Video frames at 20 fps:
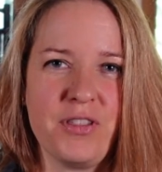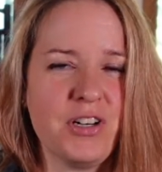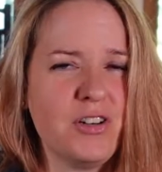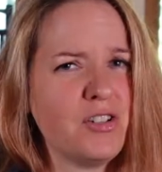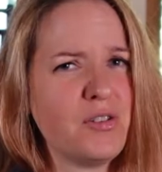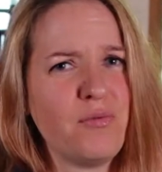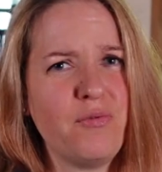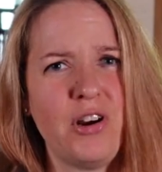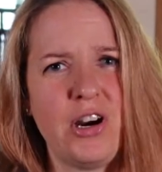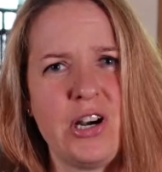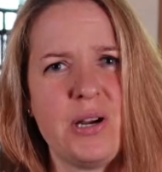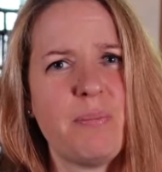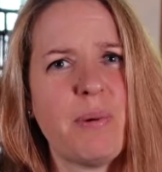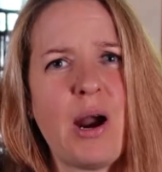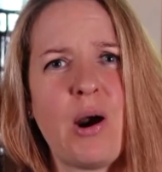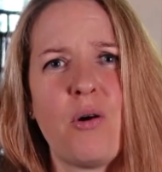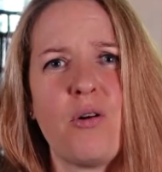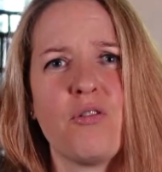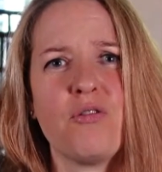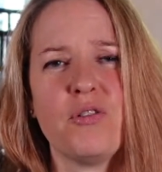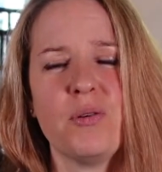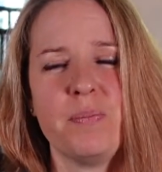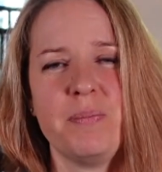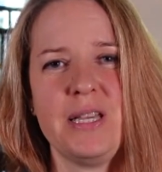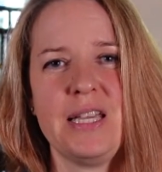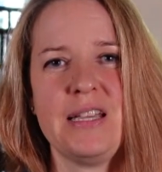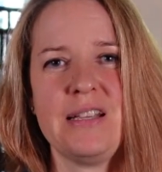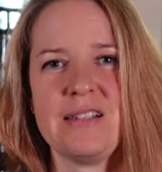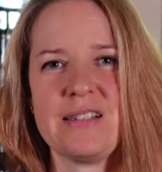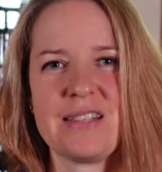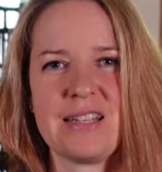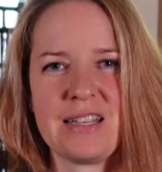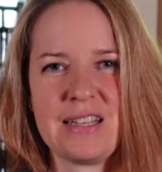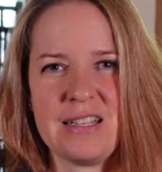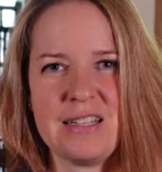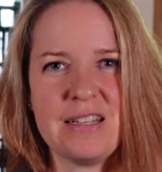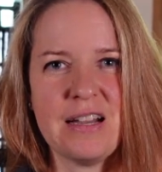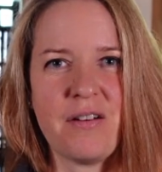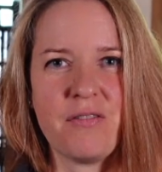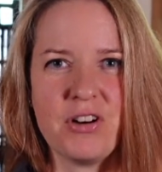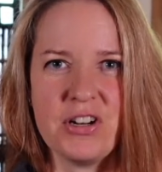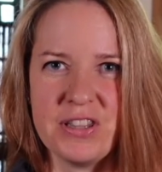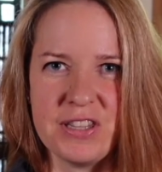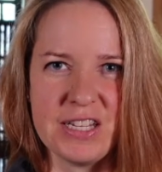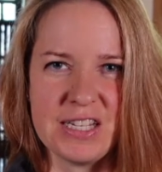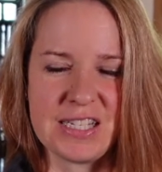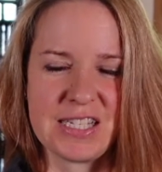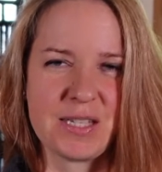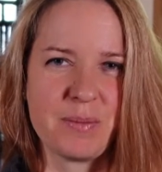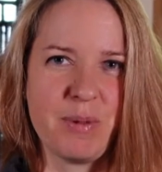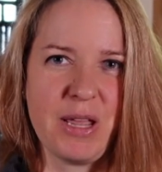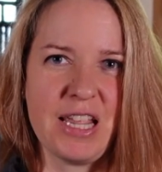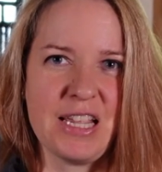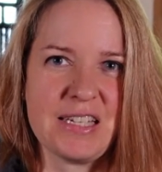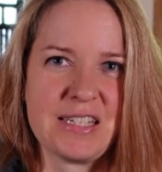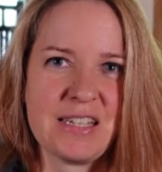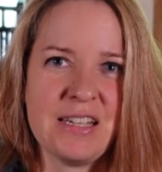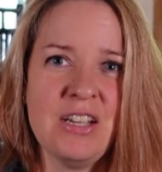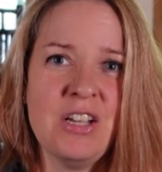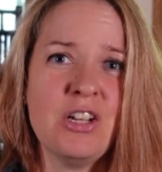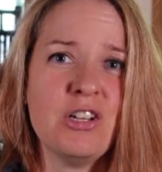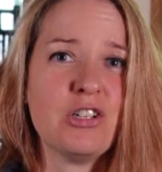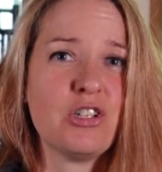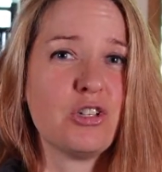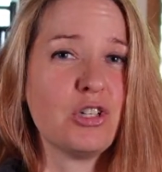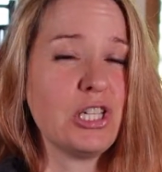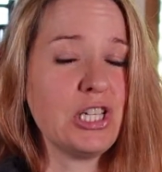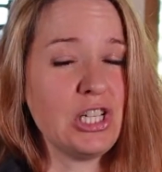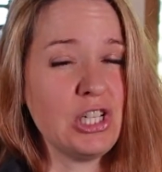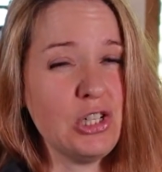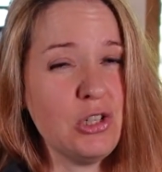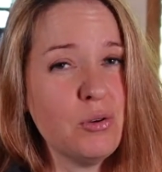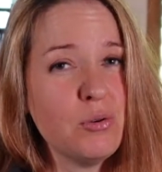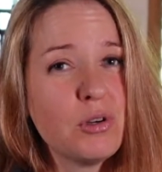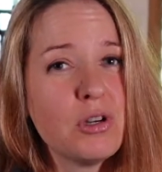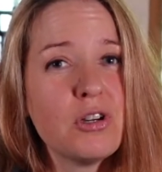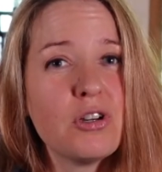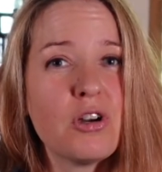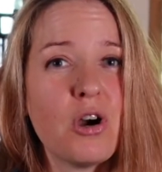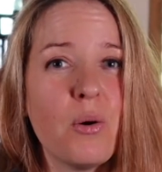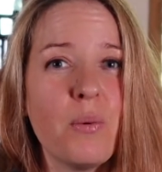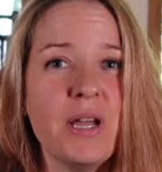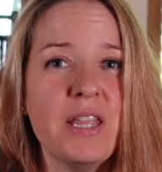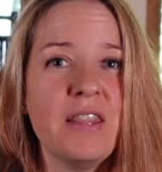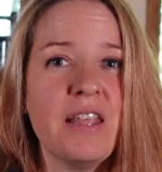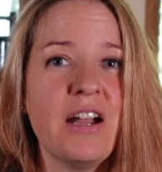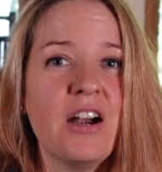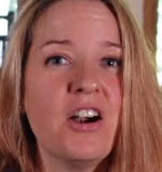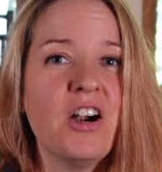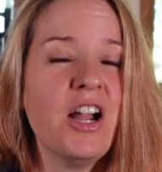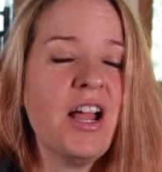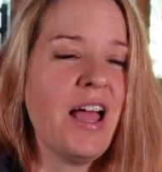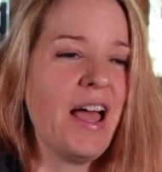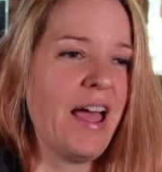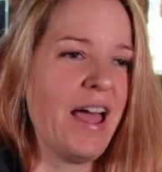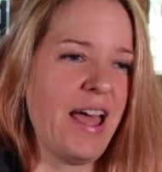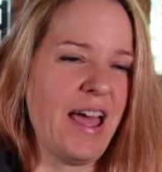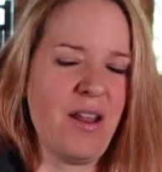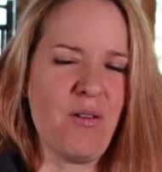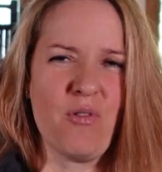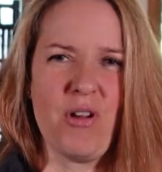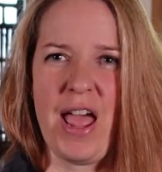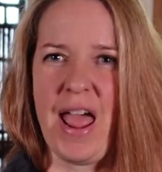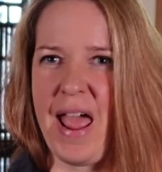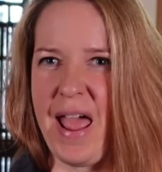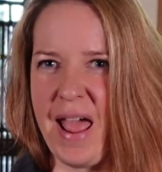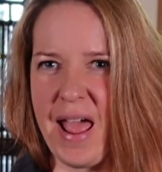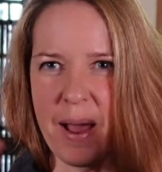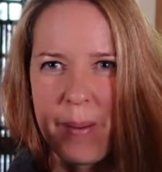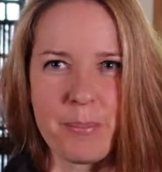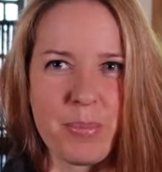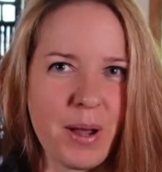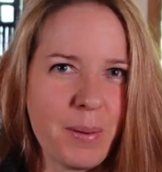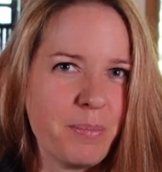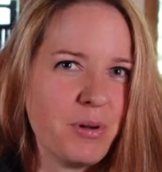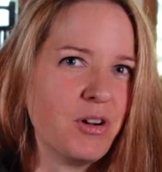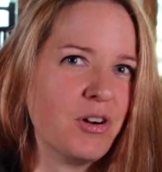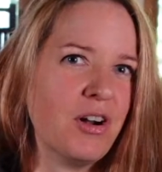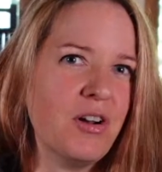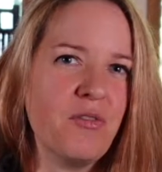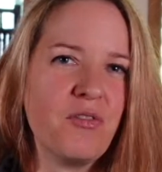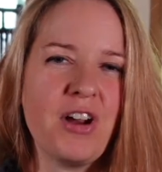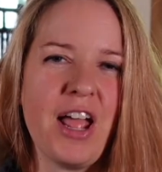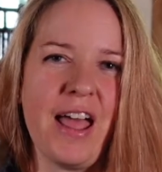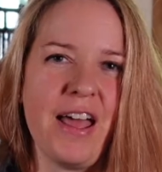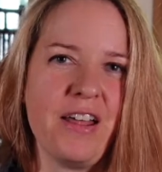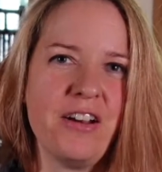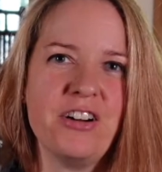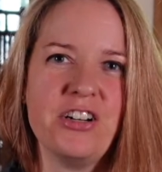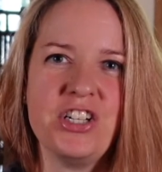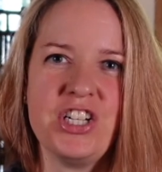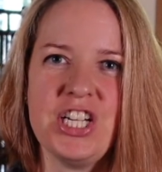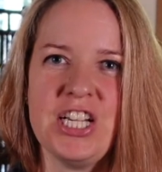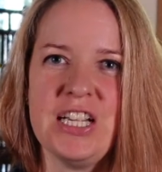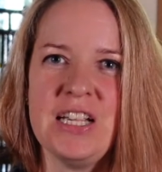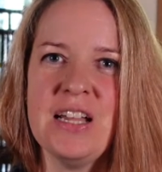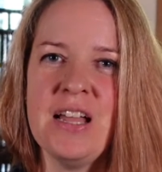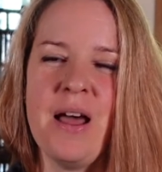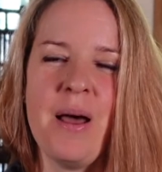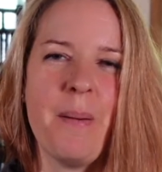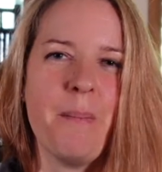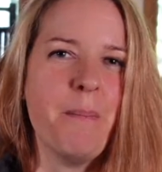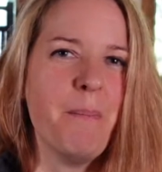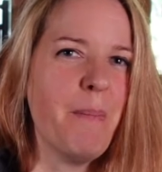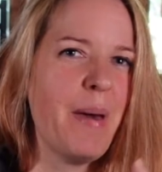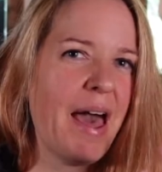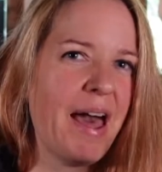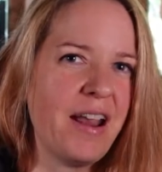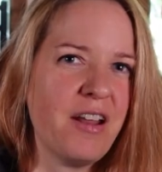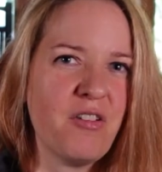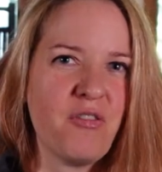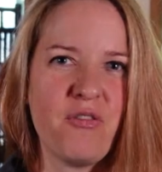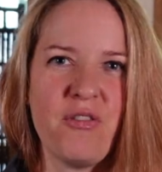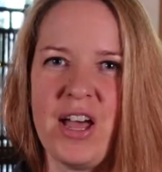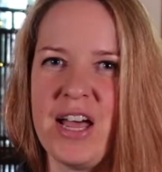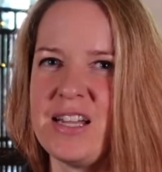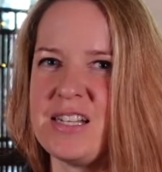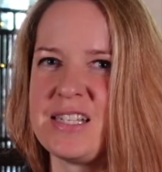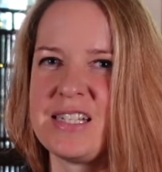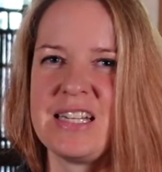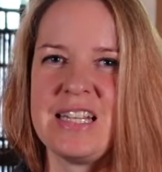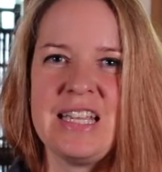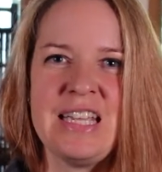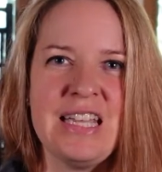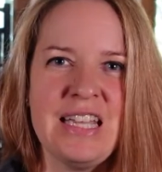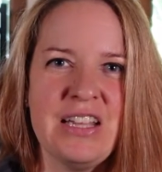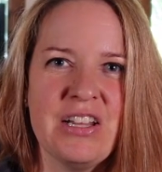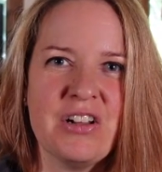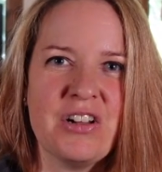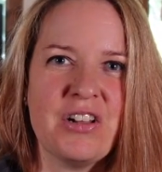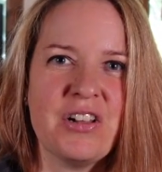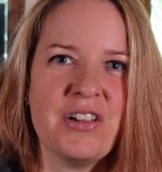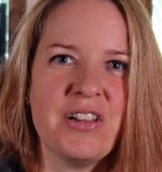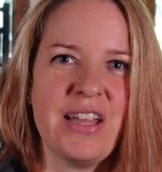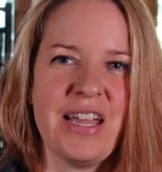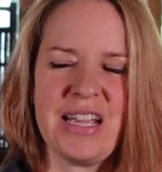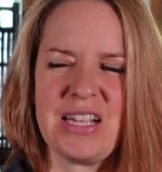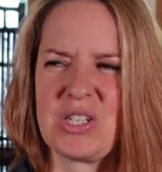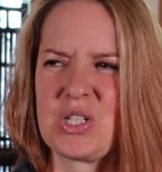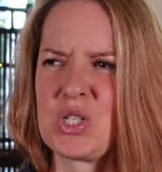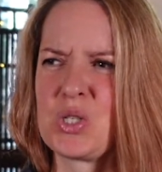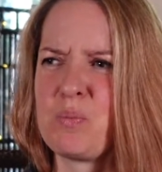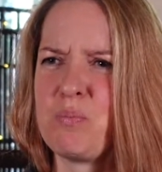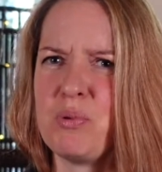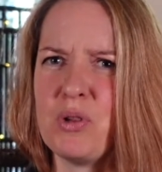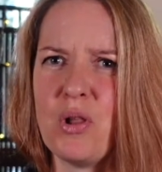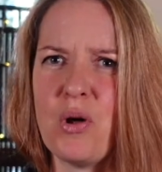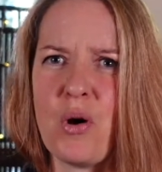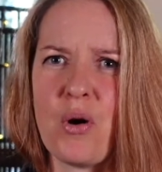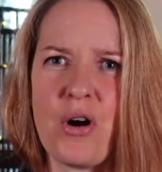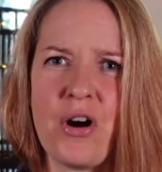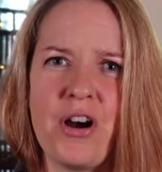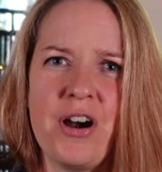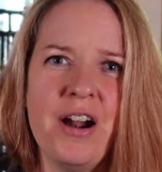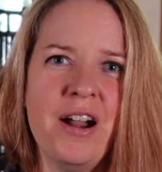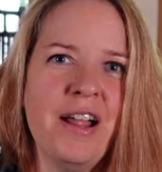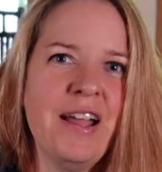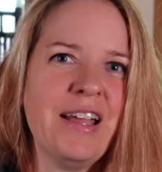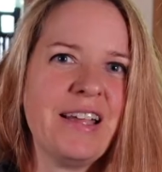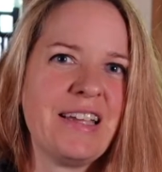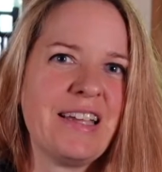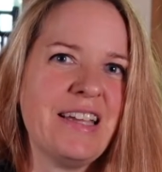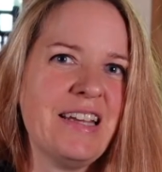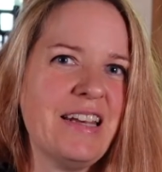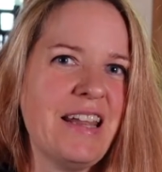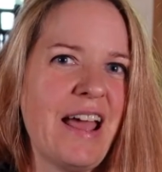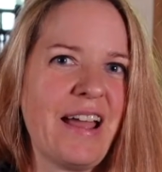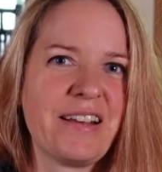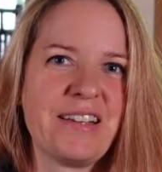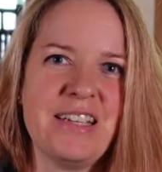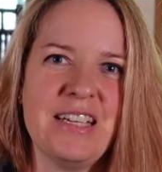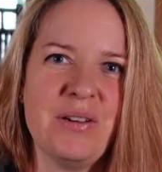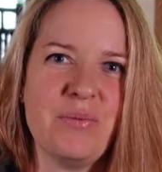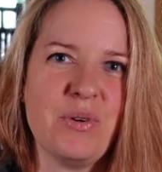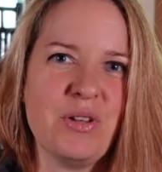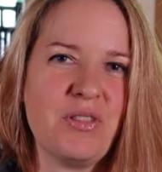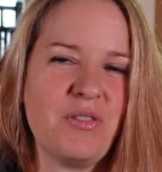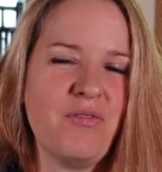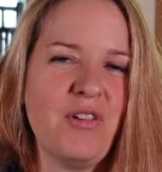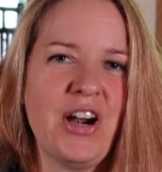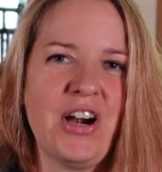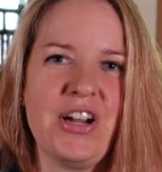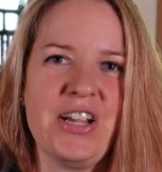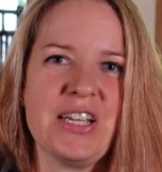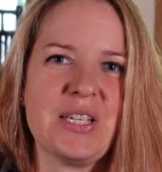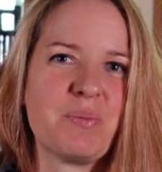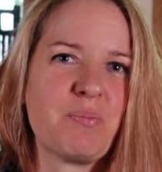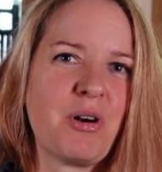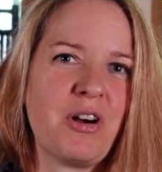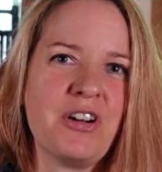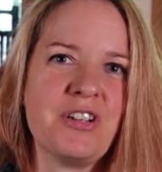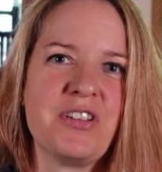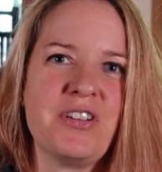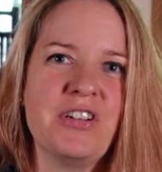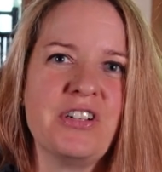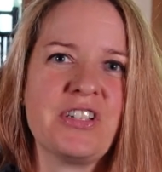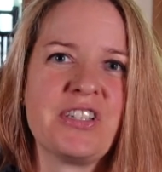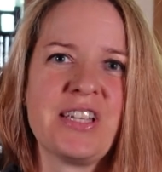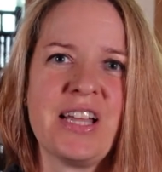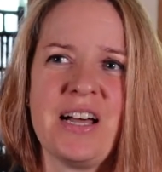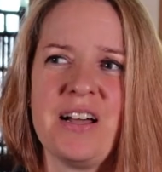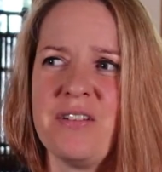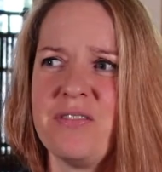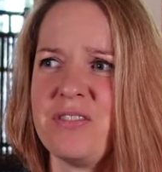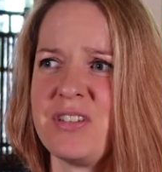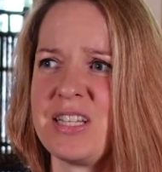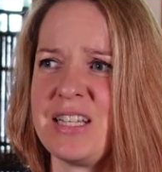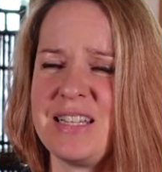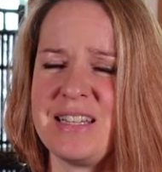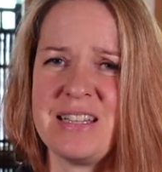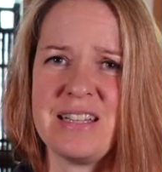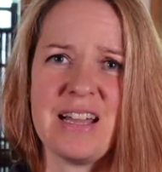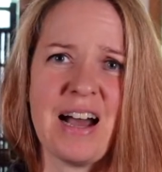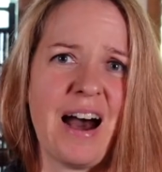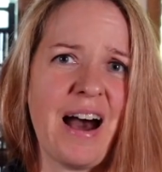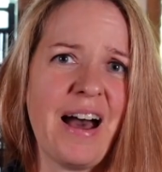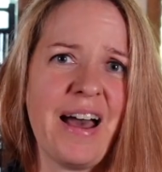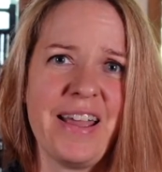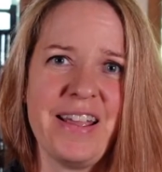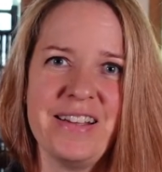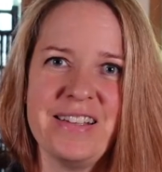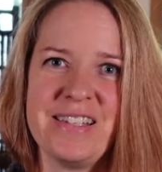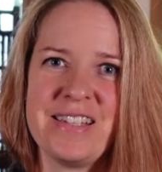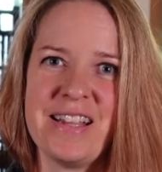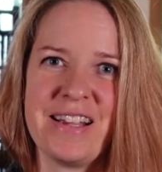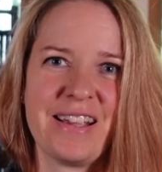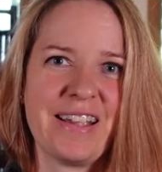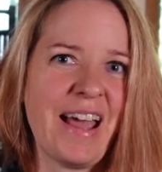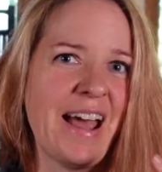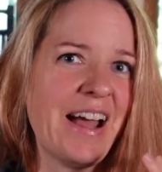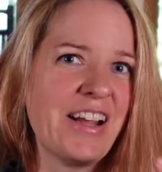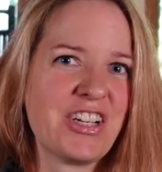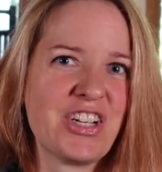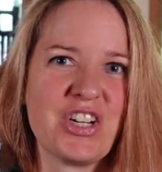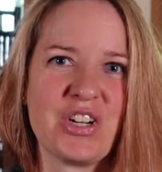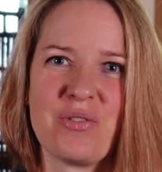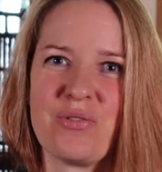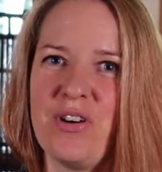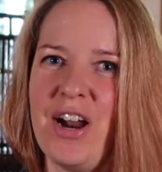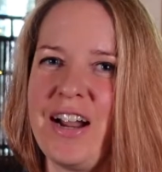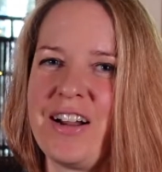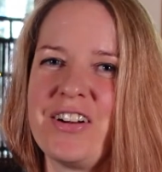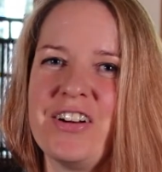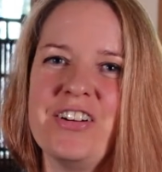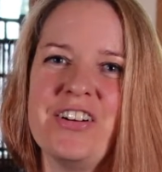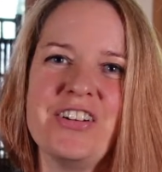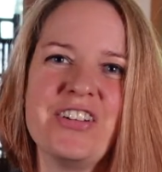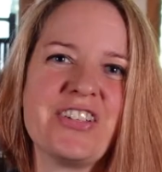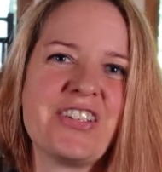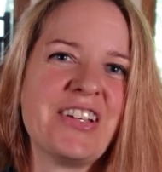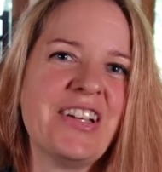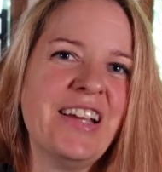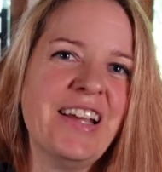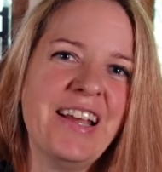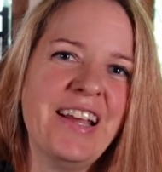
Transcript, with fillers: There's very powerful beings that govern this space so that you can go in there and amp up your energy, manifest, heal, explore, connect in with various parts of yourselves, guides, Akashic records,